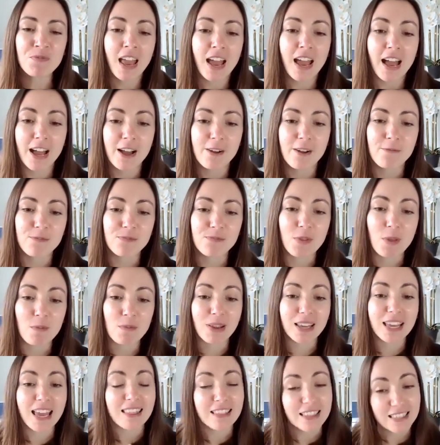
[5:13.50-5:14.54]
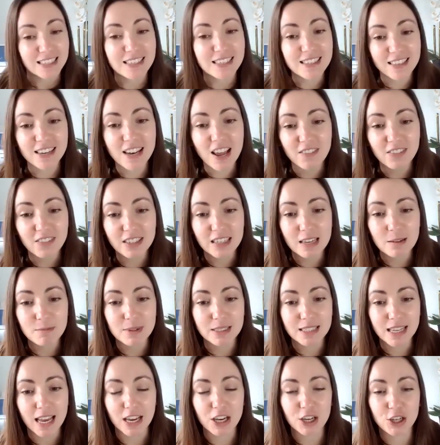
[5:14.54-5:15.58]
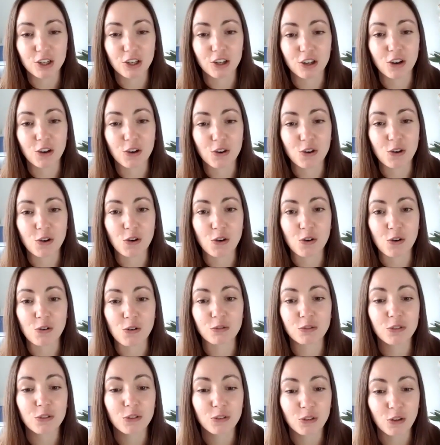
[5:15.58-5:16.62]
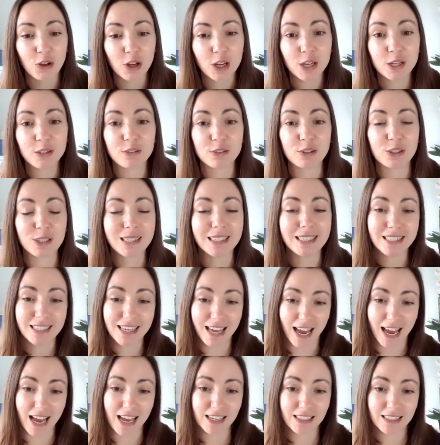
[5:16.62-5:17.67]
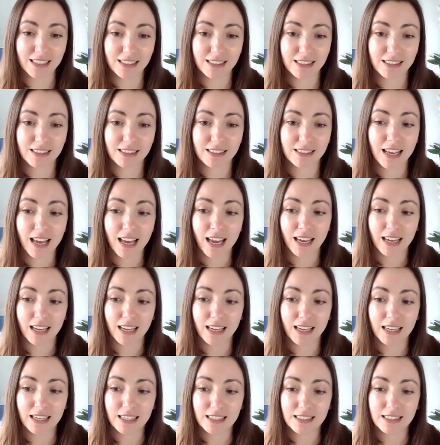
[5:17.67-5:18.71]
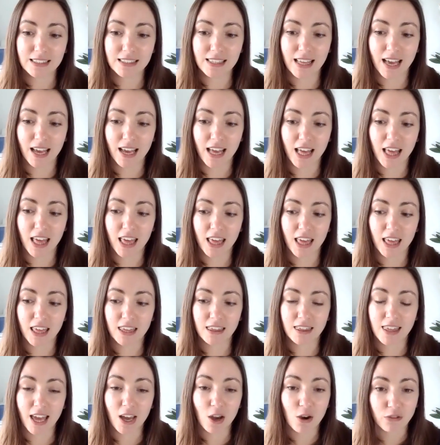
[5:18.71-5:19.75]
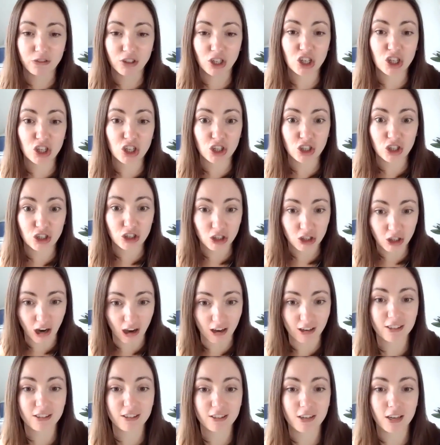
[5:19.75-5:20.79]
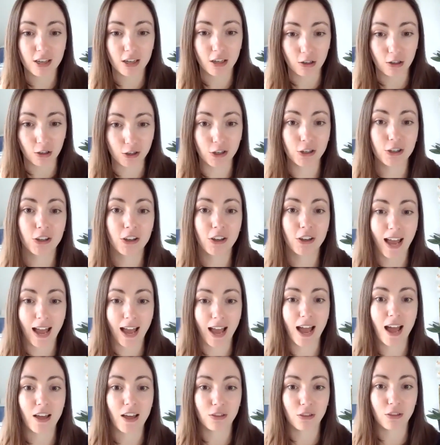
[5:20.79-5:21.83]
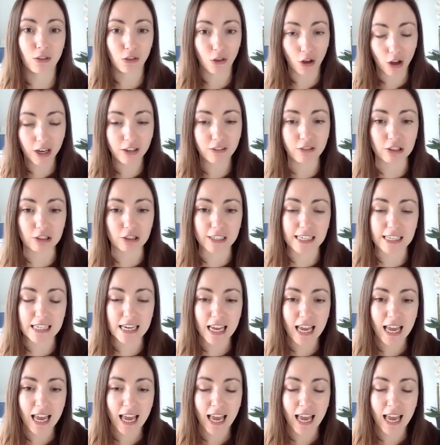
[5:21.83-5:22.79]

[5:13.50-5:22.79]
But yeah, this is another limitation of thyroid tests, is that they often just look at the thyroid.